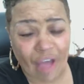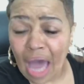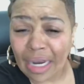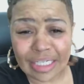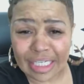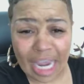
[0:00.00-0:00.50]

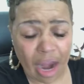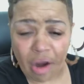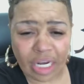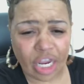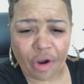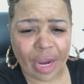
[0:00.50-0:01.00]

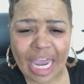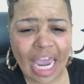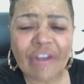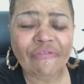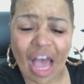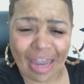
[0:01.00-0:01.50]
voluntarily or
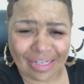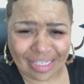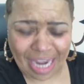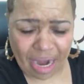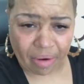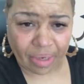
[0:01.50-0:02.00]

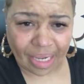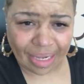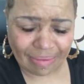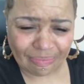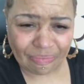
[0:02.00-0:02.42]
involuntarily,